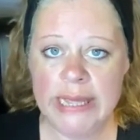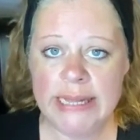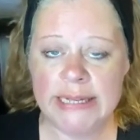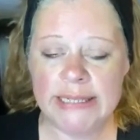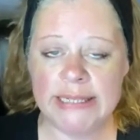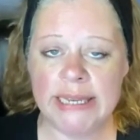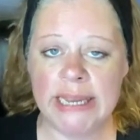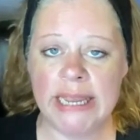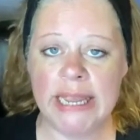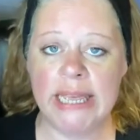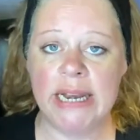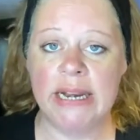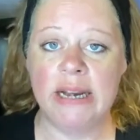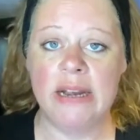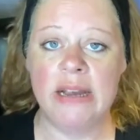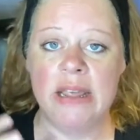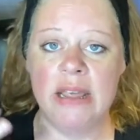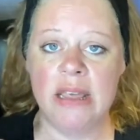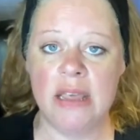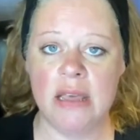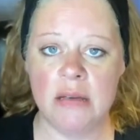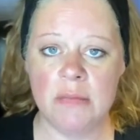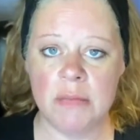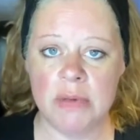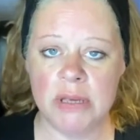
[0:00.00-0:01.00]
to get an
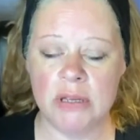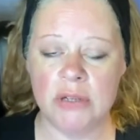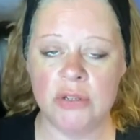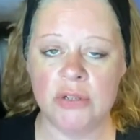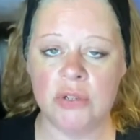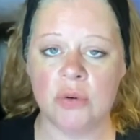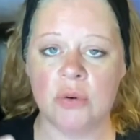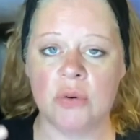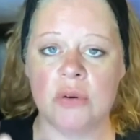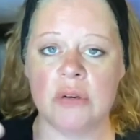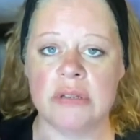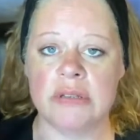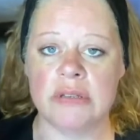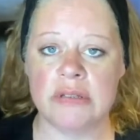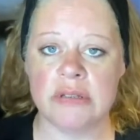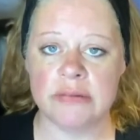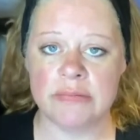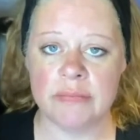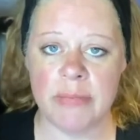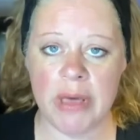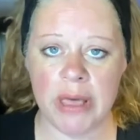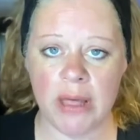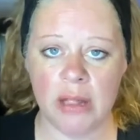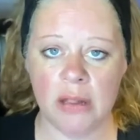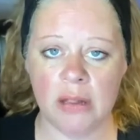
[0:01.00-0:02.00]
image or a
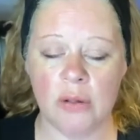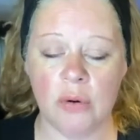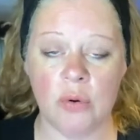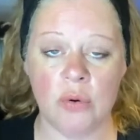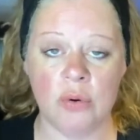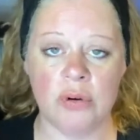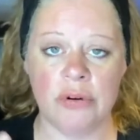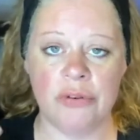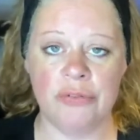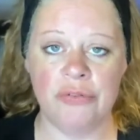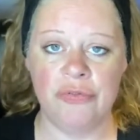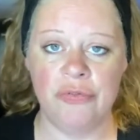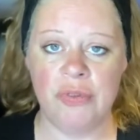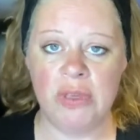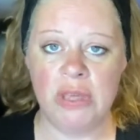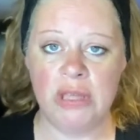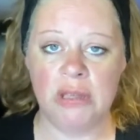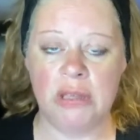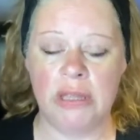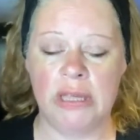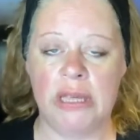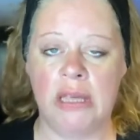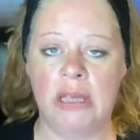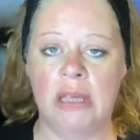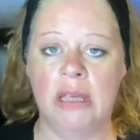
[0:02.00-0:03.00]
smell or a
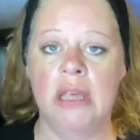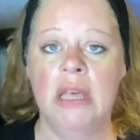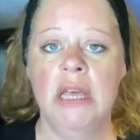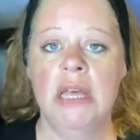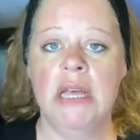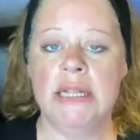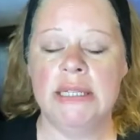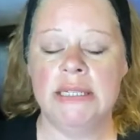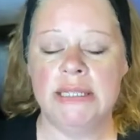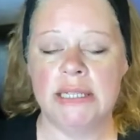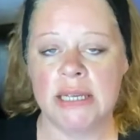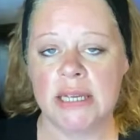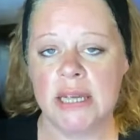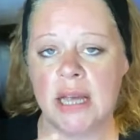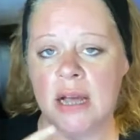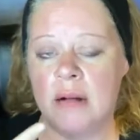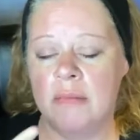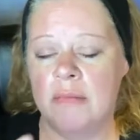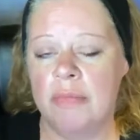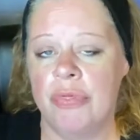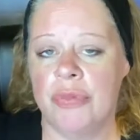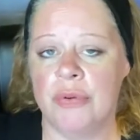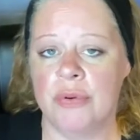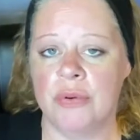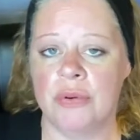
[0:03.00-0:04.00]
feeling to
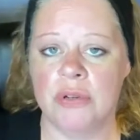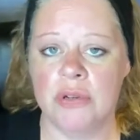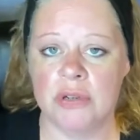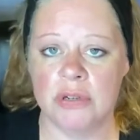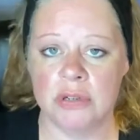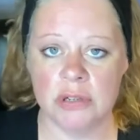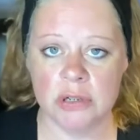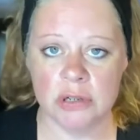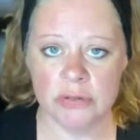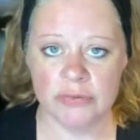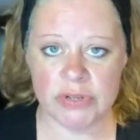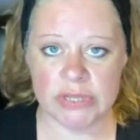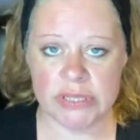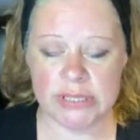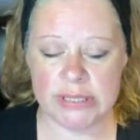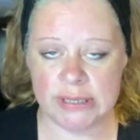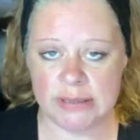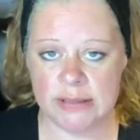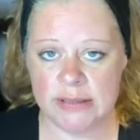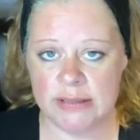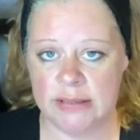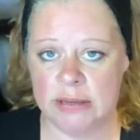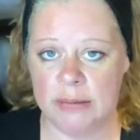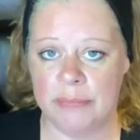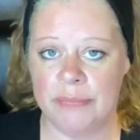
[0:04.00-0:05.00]
come through your nervous
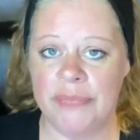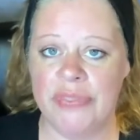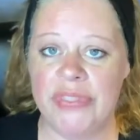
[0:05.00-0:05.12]
system.